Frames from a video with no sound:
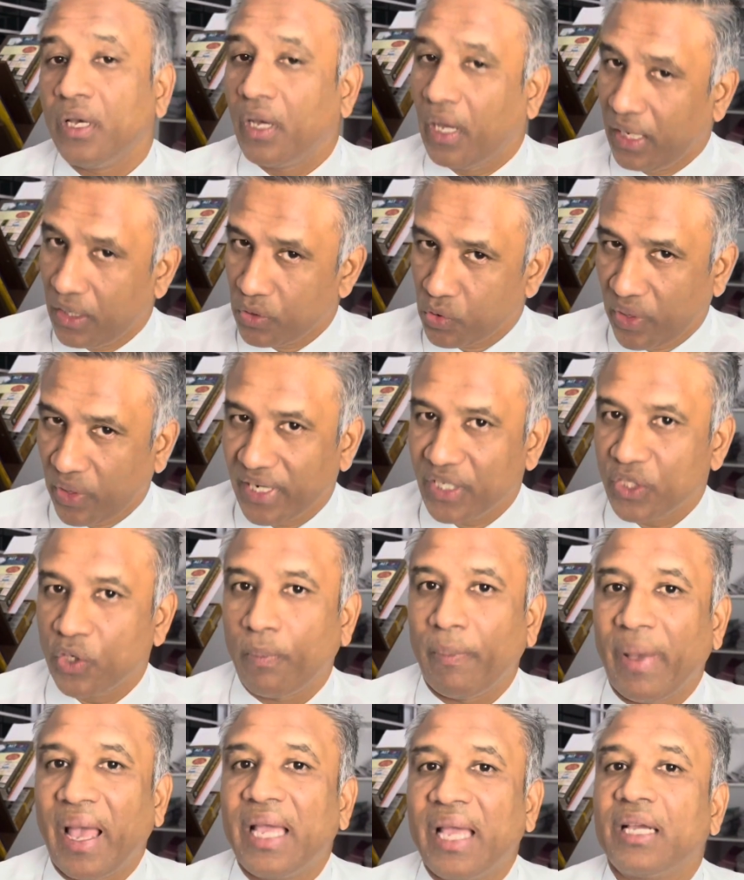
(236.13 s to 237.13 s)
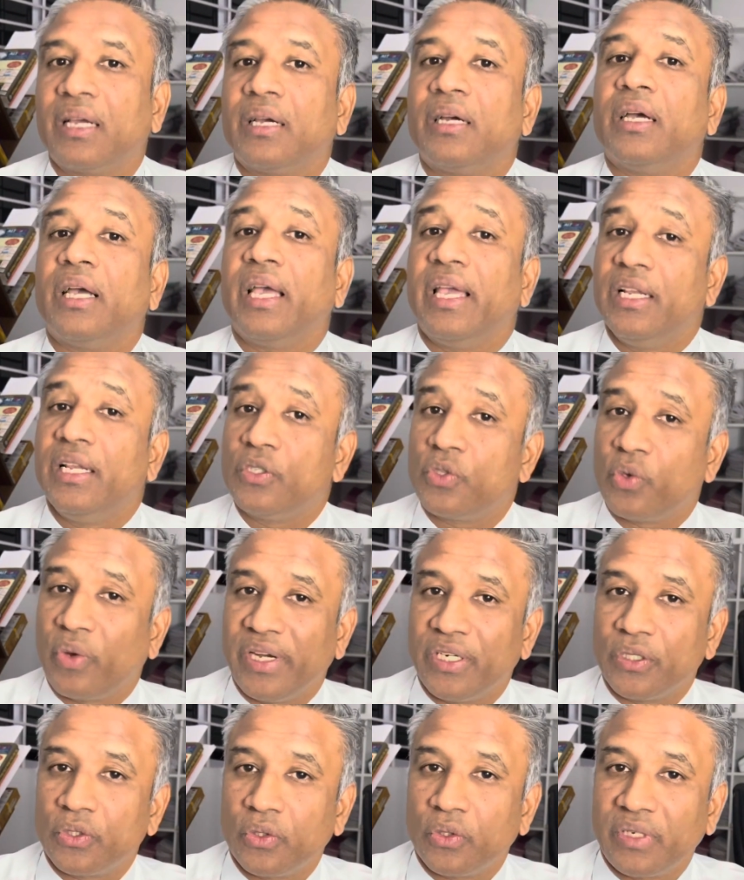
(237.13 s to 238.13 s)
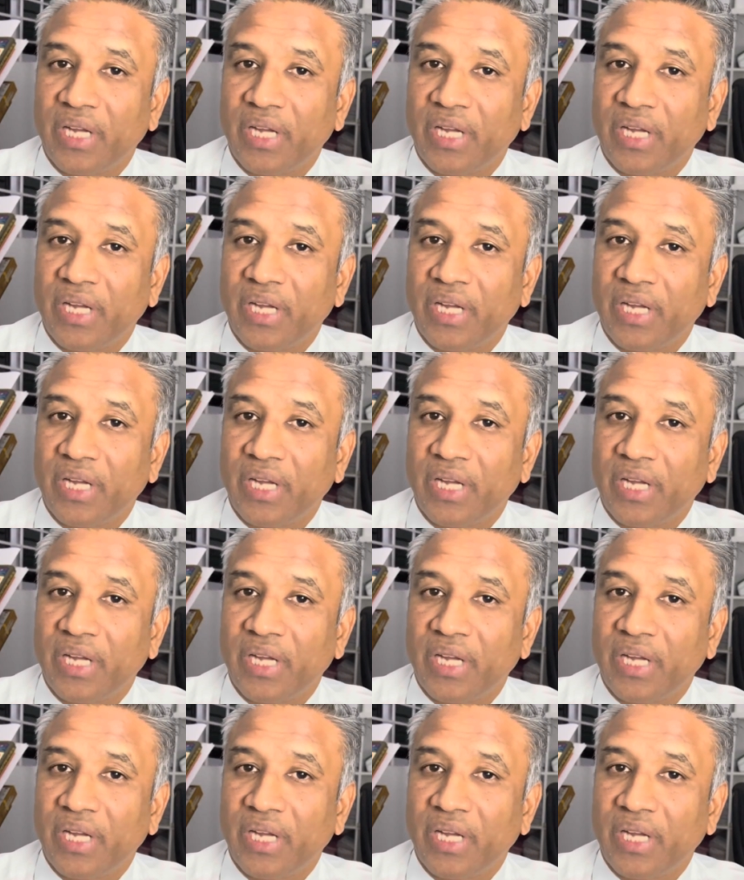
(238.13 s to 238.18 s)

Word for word: in a so and so bank in so and so